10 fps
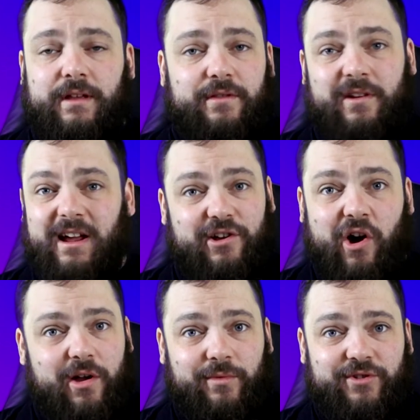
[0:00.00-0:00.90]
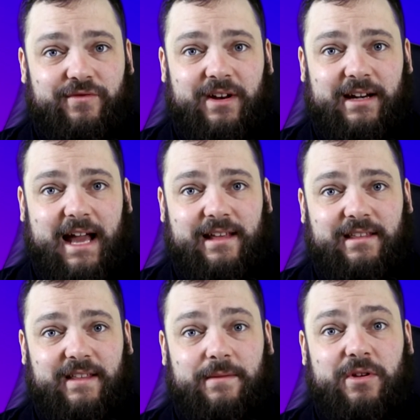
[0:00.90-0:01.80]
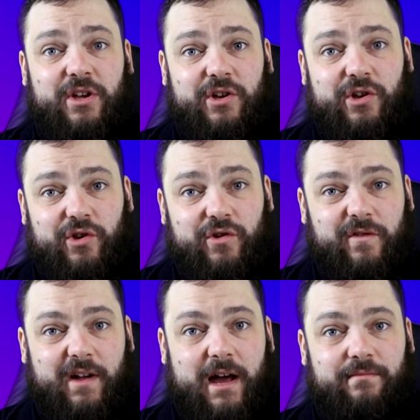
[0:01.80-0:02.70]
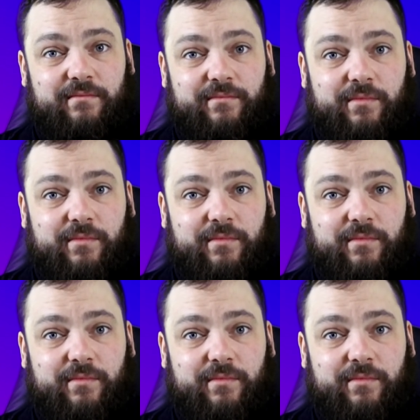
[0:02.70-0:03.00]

They're not gone once you've done casting them. You've got